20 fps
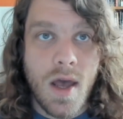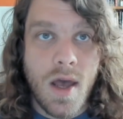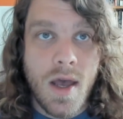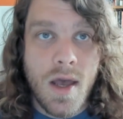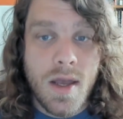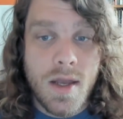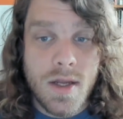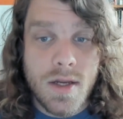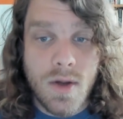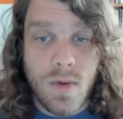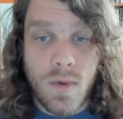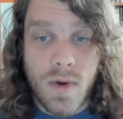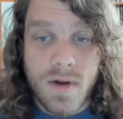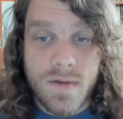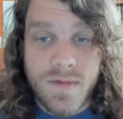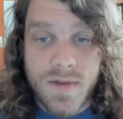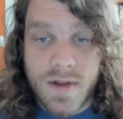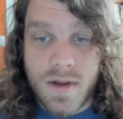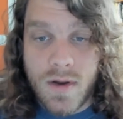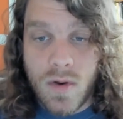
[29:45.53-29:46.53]
You know, one
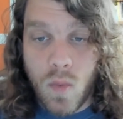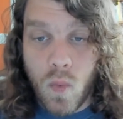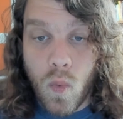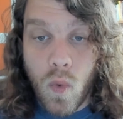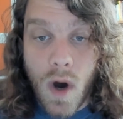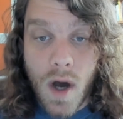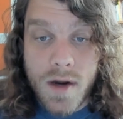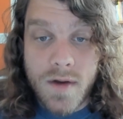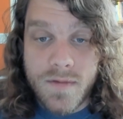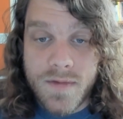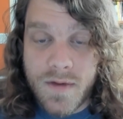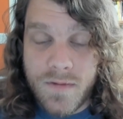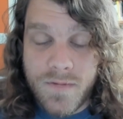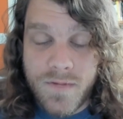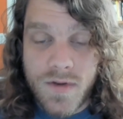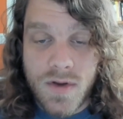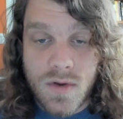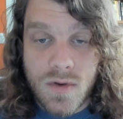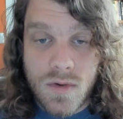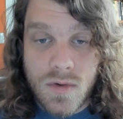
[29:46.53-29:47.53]
of the one of the
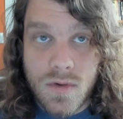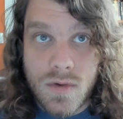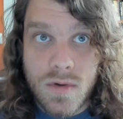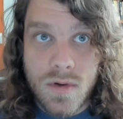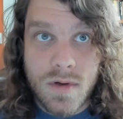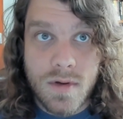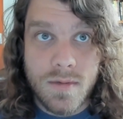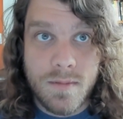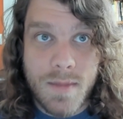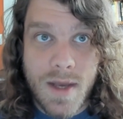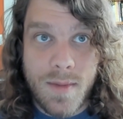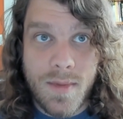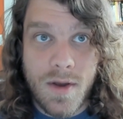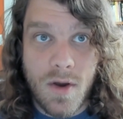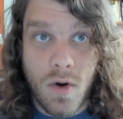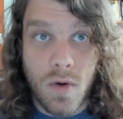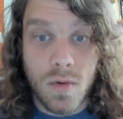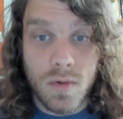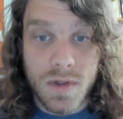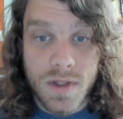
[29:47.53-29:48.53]
few, maybe
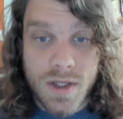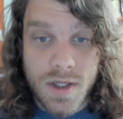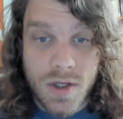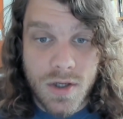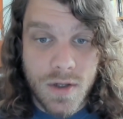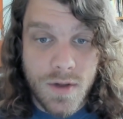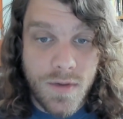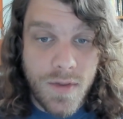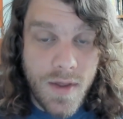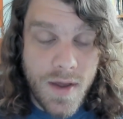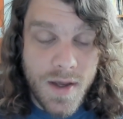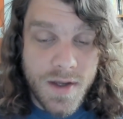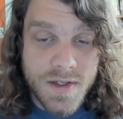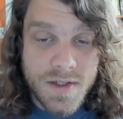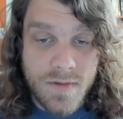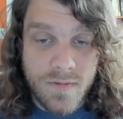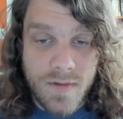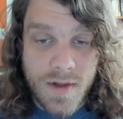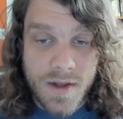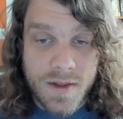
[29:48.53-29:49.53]
only good things
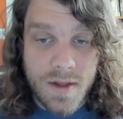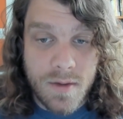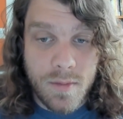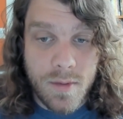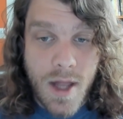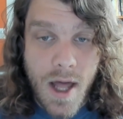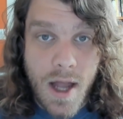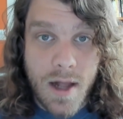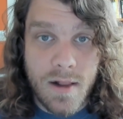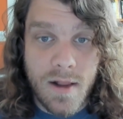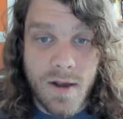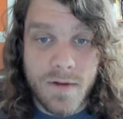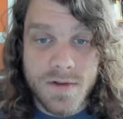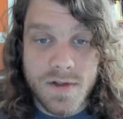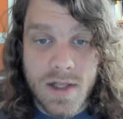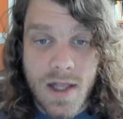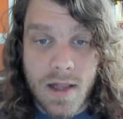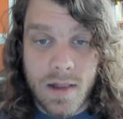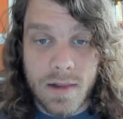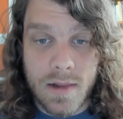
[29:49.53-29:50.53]
of like the Black Lives
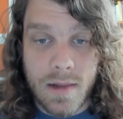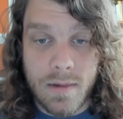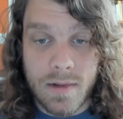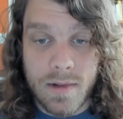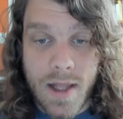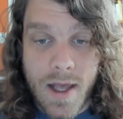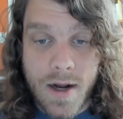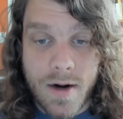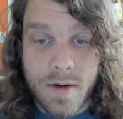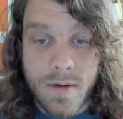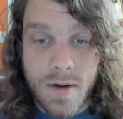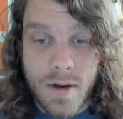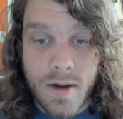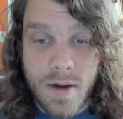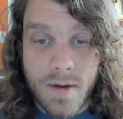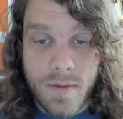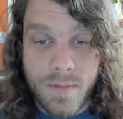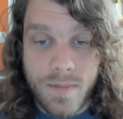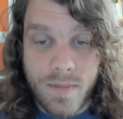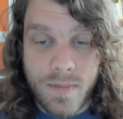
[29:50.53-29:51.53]
Matter,
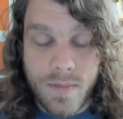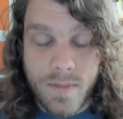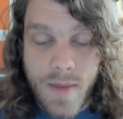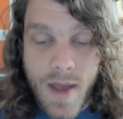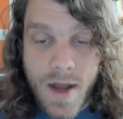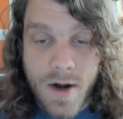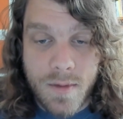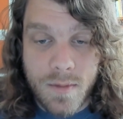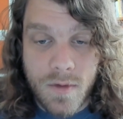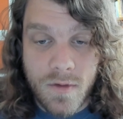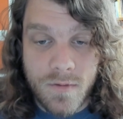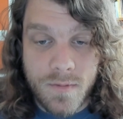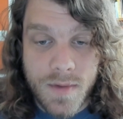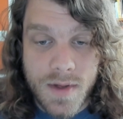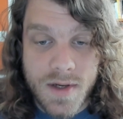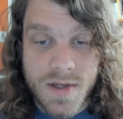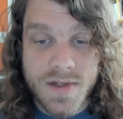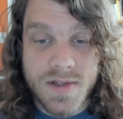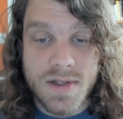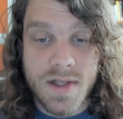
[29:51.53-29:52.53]
uh, Matter
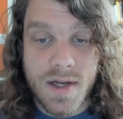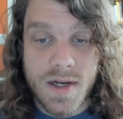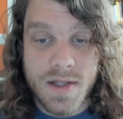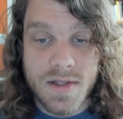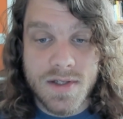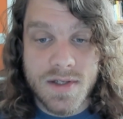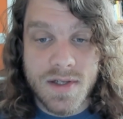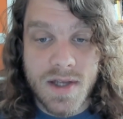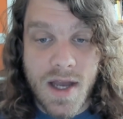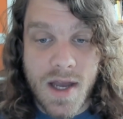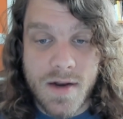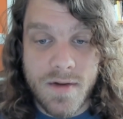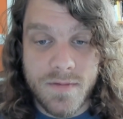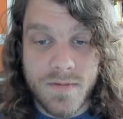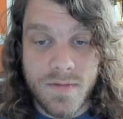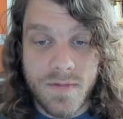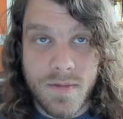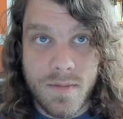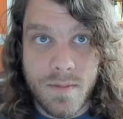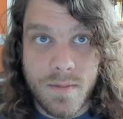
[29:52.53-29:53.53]
movement is that it's kind of
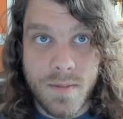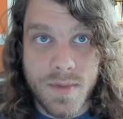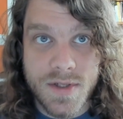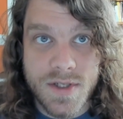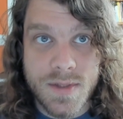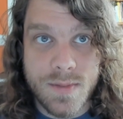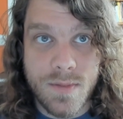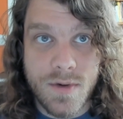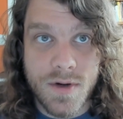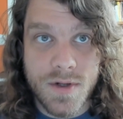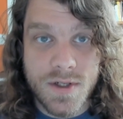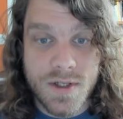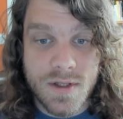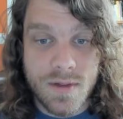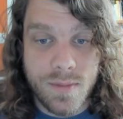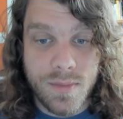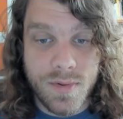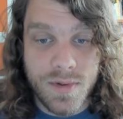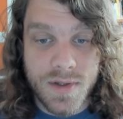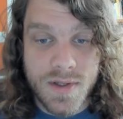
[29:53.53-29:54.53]
besmirched the
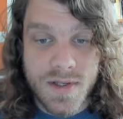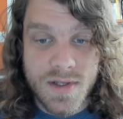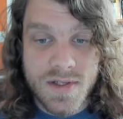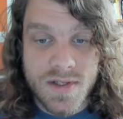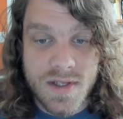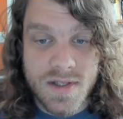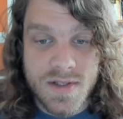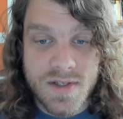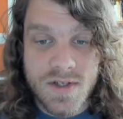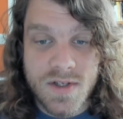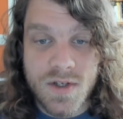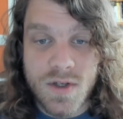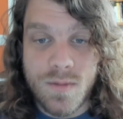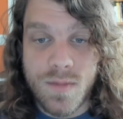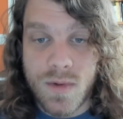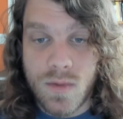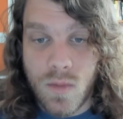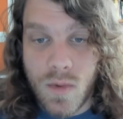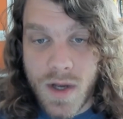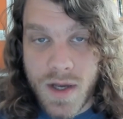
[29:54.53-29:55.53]
police in
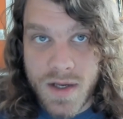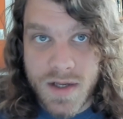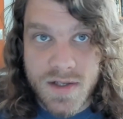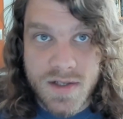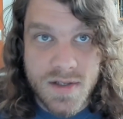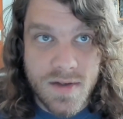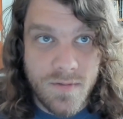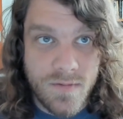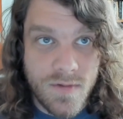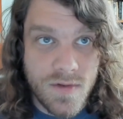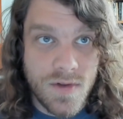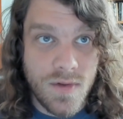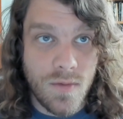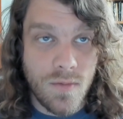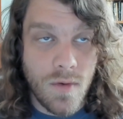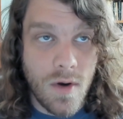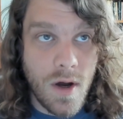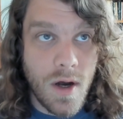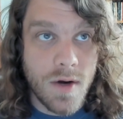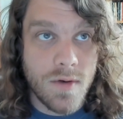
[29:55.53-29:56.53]
stupid ways for the
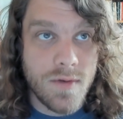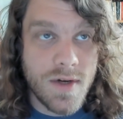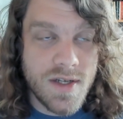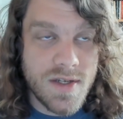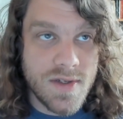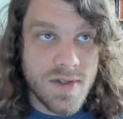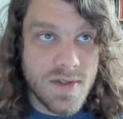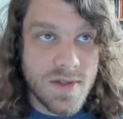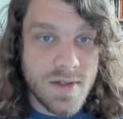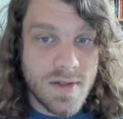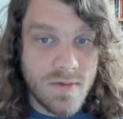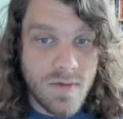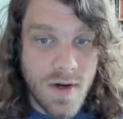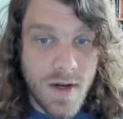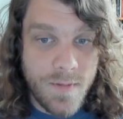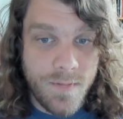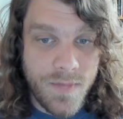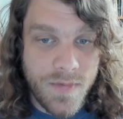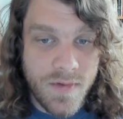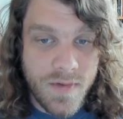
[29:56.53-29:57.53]
wrong reasons, right?